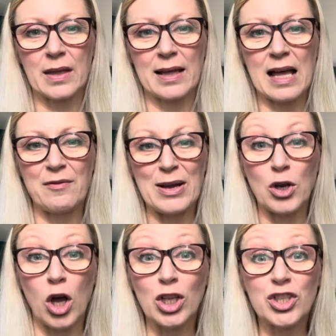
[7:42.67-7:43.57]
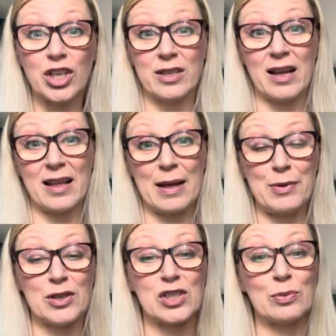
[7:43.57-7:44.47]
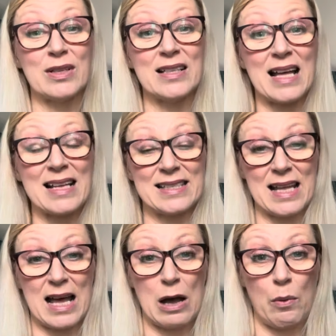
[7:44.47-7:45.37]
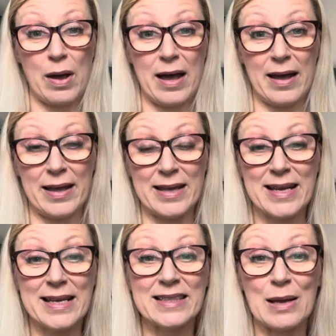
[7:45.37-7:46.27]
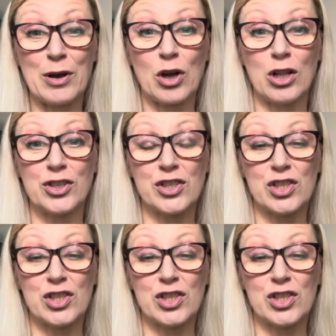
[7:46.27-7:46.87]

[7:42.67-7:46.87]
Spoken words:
have my collagen, because someone had asked how I take my collagen,